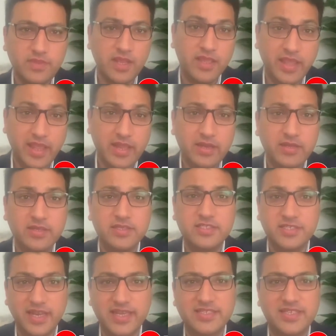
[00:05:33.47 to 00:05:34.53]
Again,
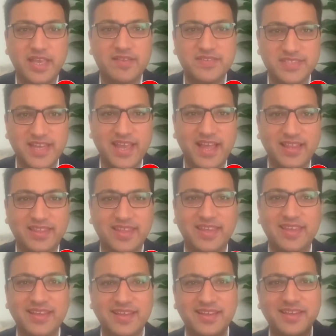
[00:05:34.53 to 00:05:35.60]
stay safe, stay
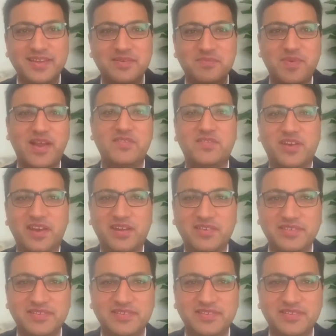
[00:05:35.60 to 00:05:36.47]
healthy. Bye for now.